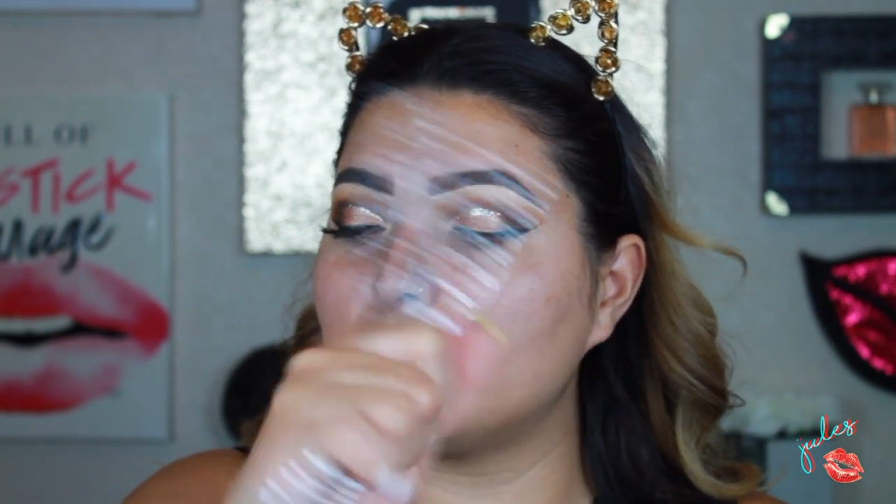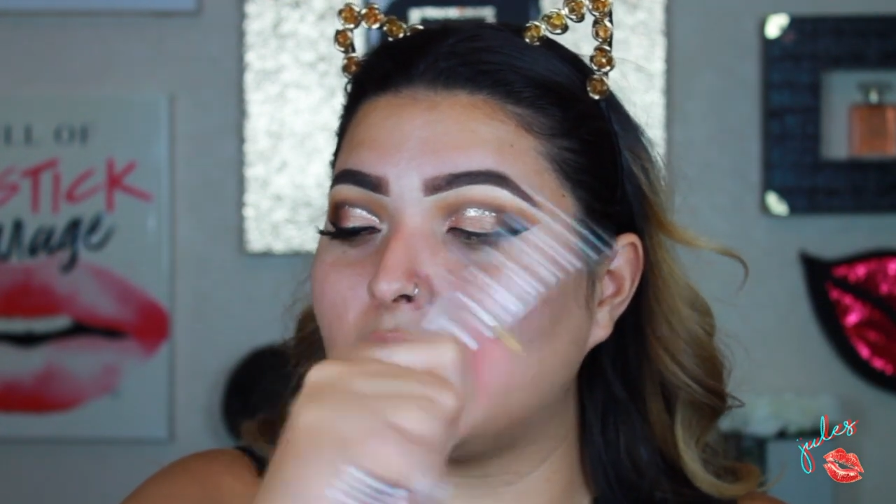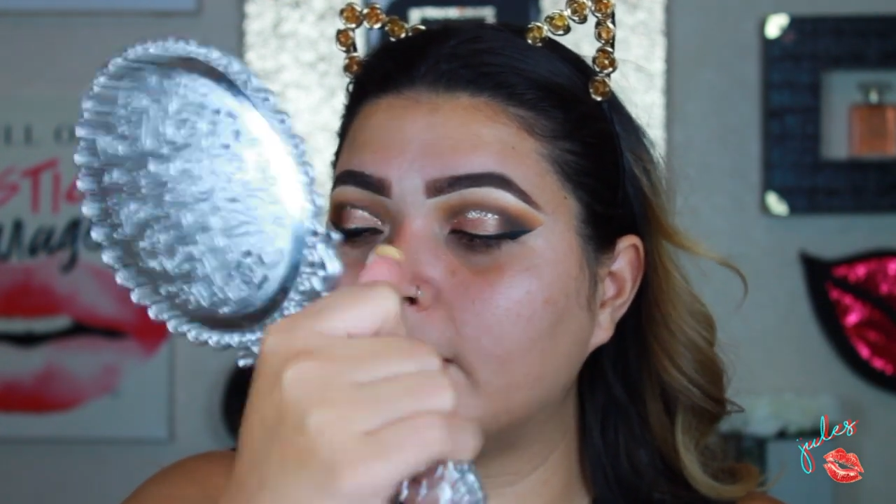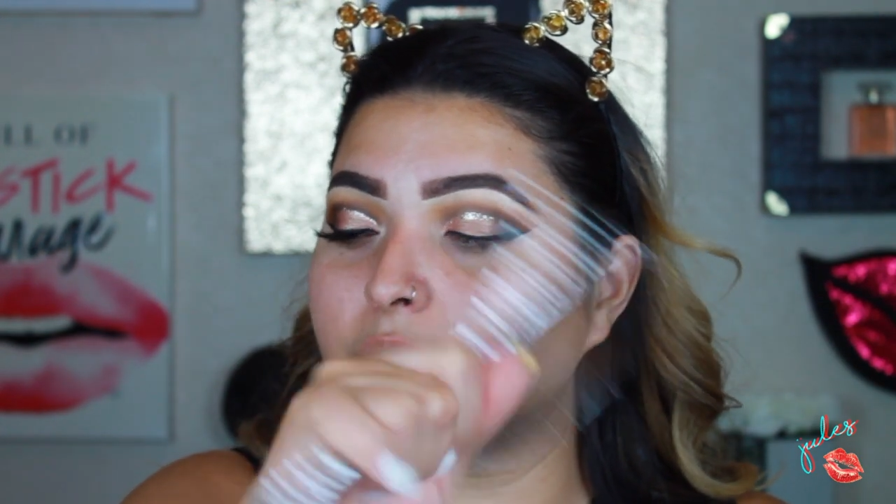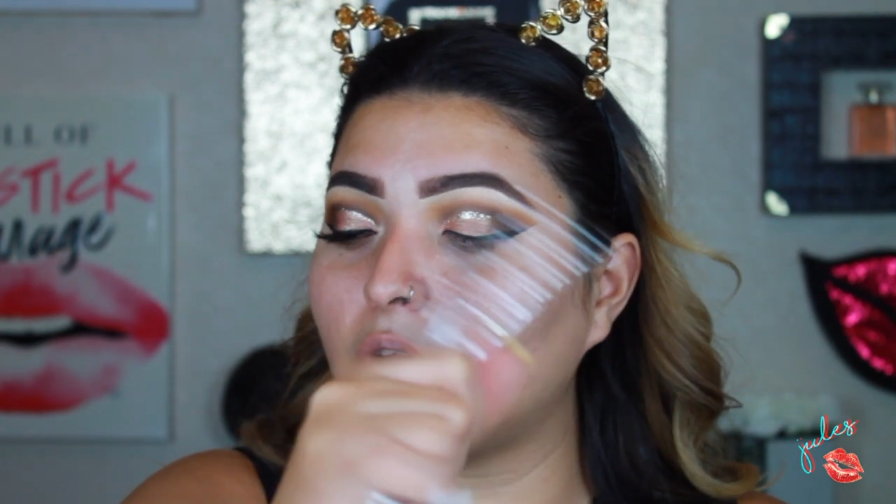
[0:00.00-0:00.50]

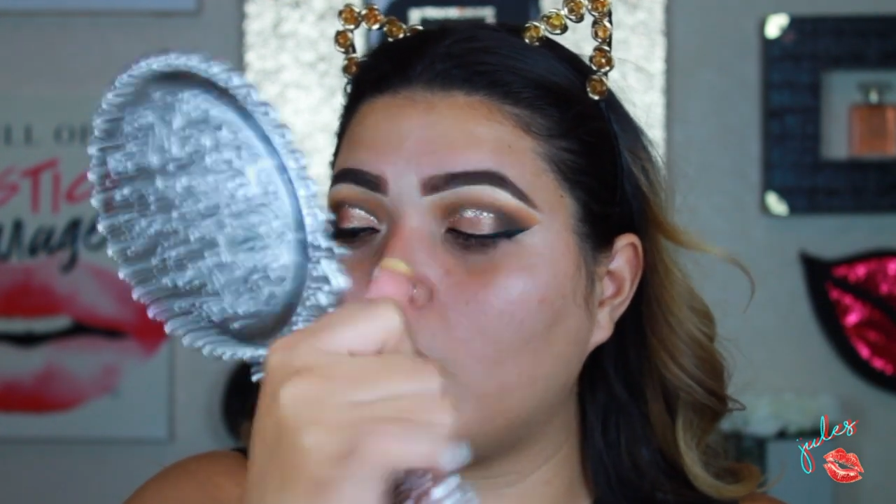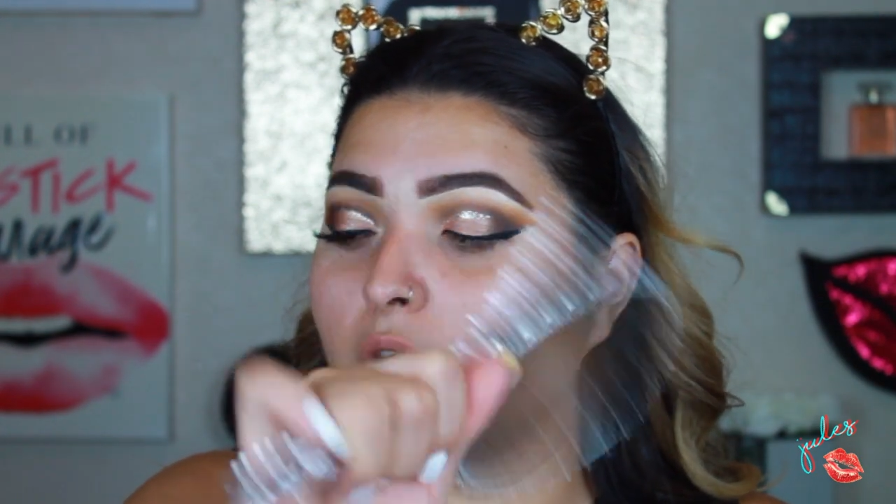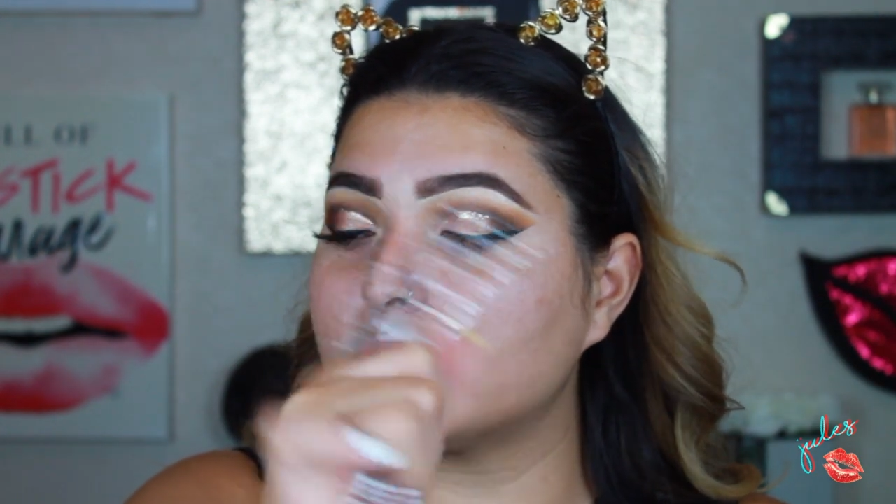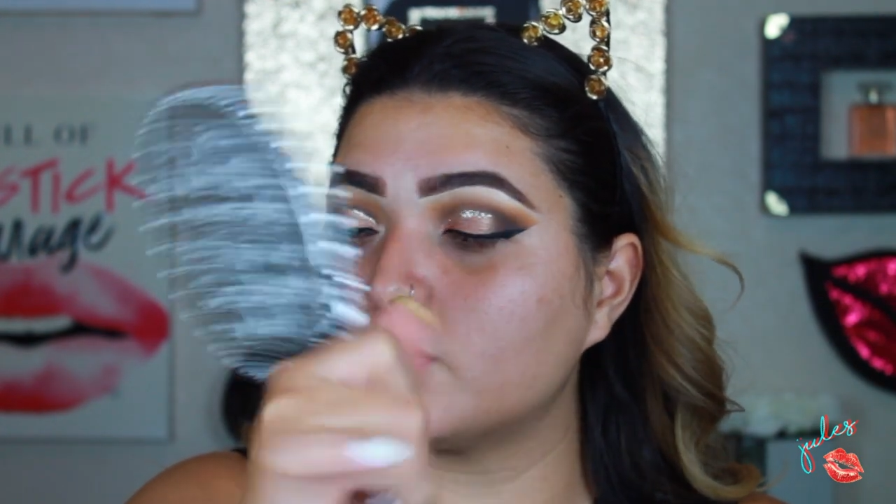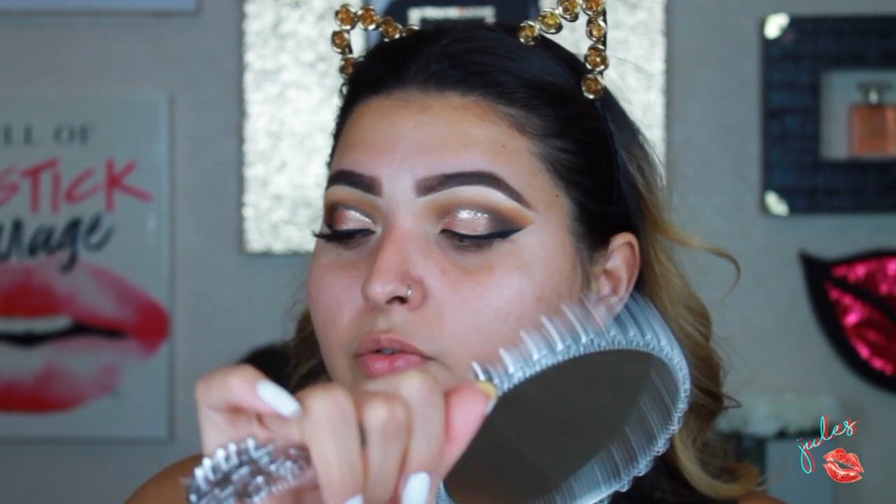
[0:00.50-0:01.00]
like
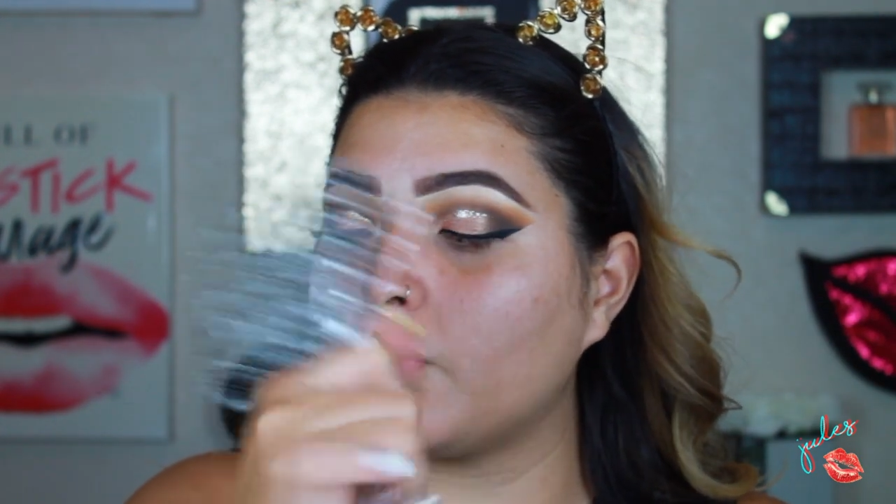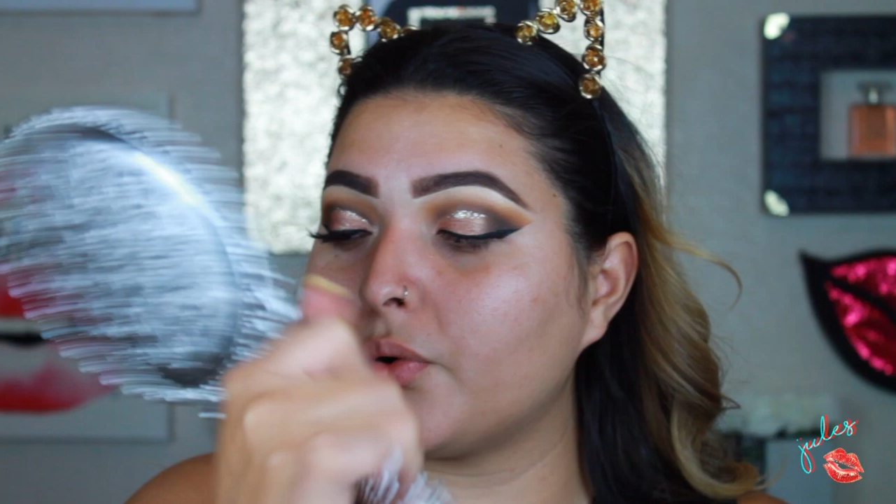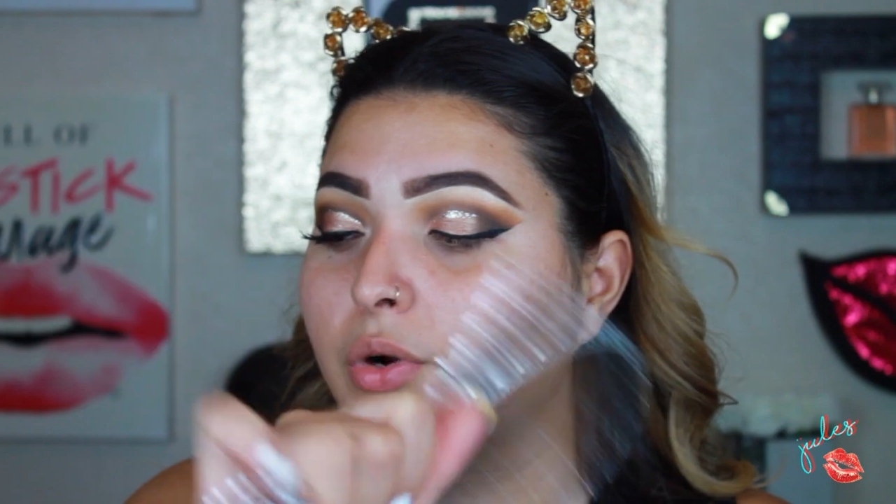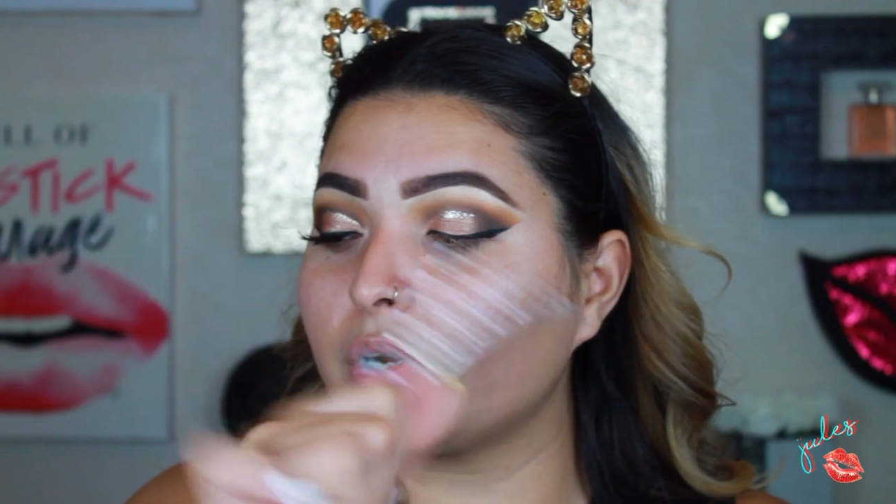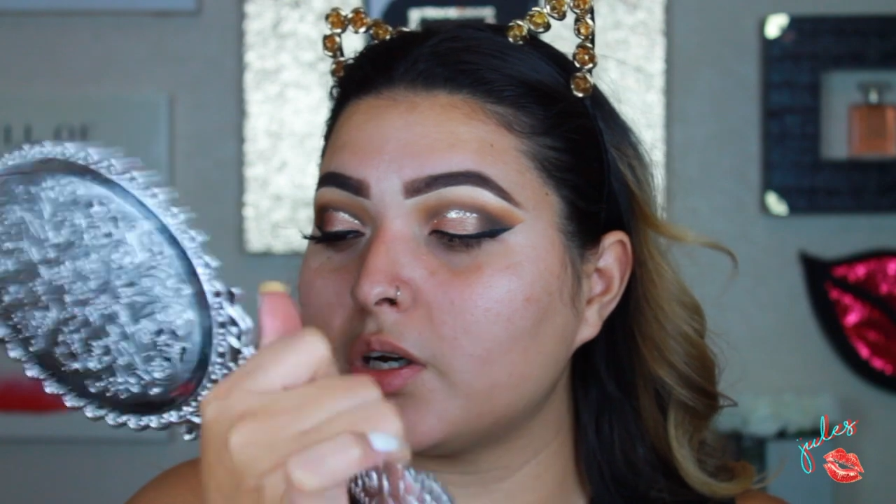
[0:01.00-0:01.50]
vlogs
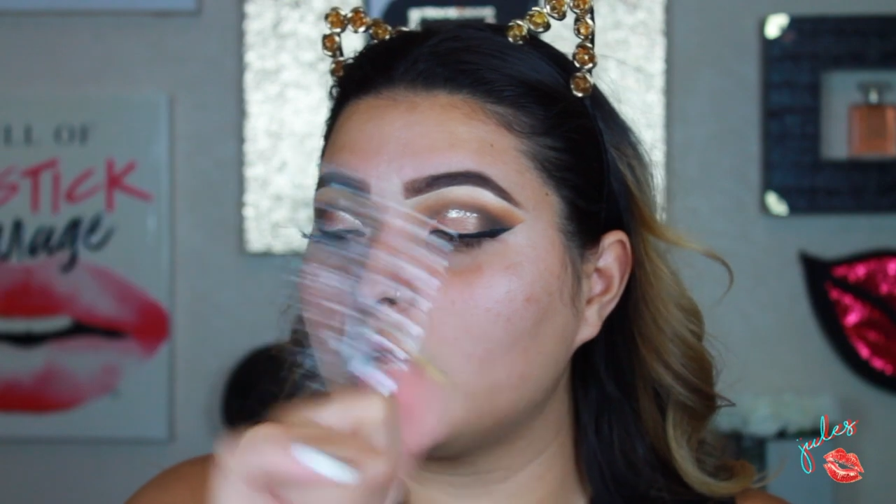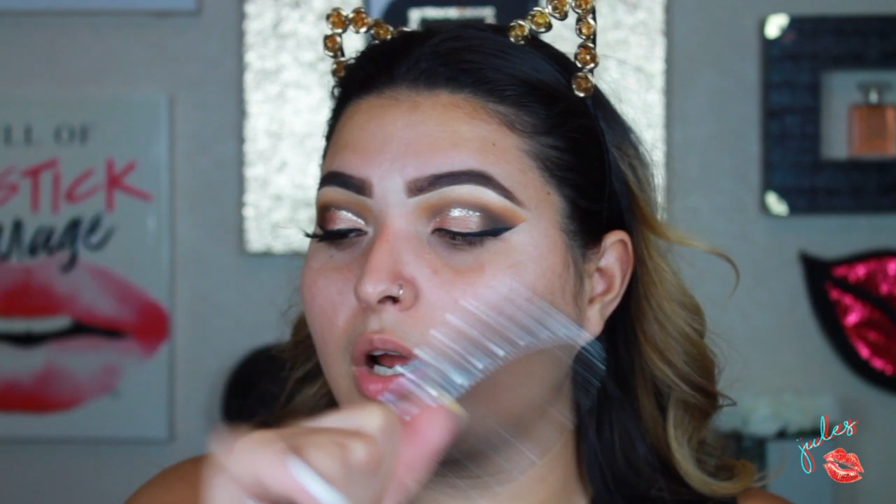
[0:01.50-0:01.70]
for.